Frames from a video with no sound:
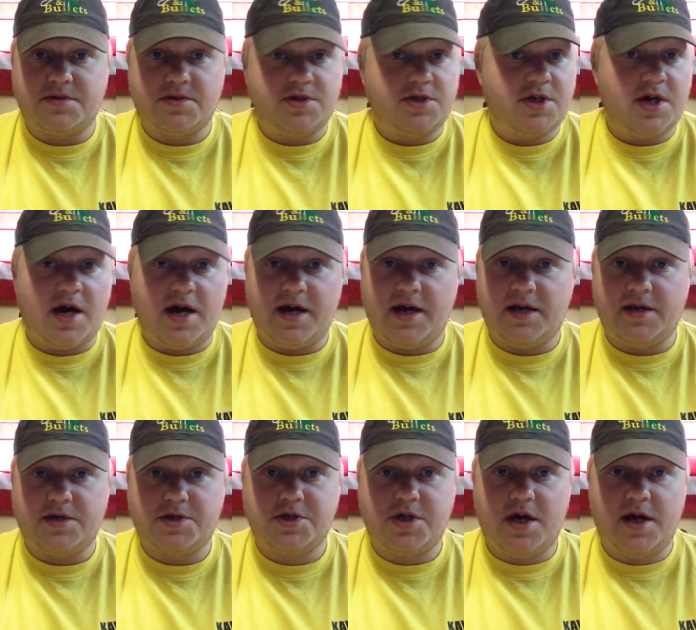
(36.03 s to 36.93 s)

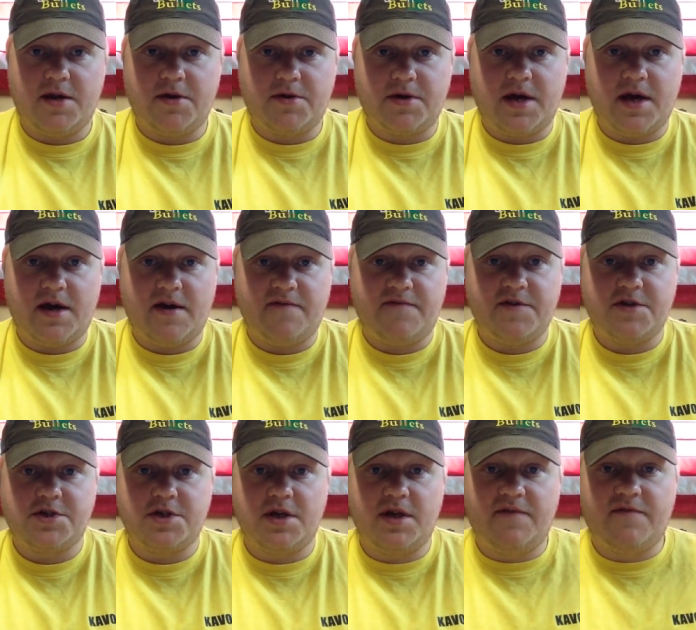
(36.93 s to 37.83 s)
giant channel
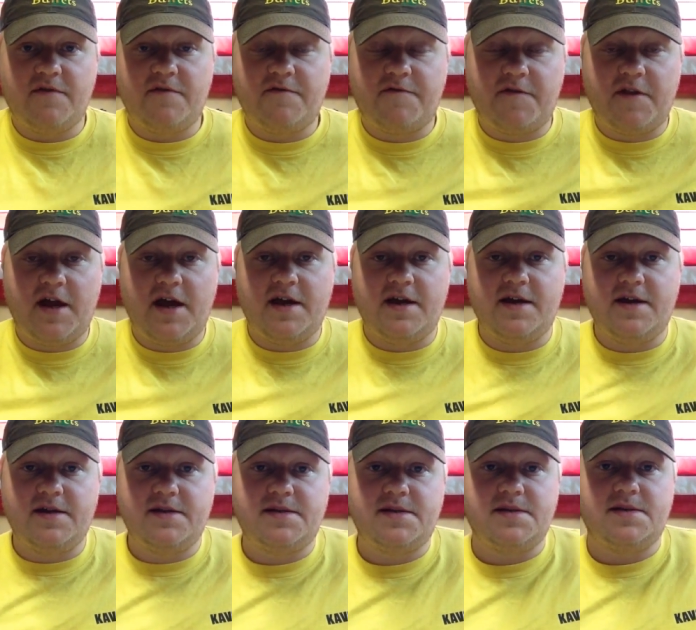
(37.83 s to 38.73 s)
catfish and even
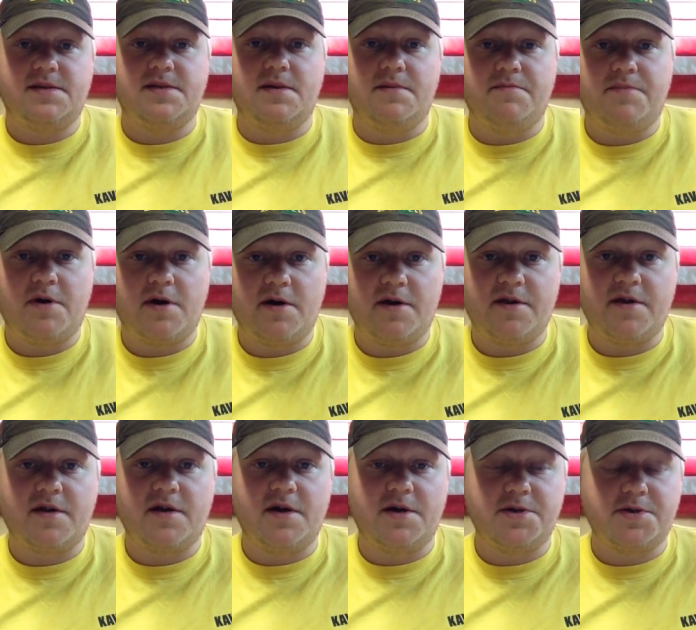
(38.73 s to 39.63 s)
flatheads in some part of
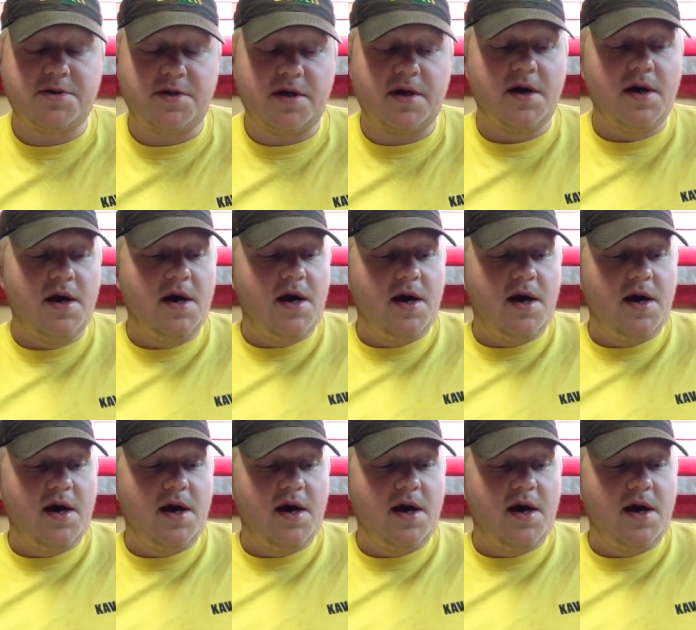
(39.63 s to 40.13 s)
the country.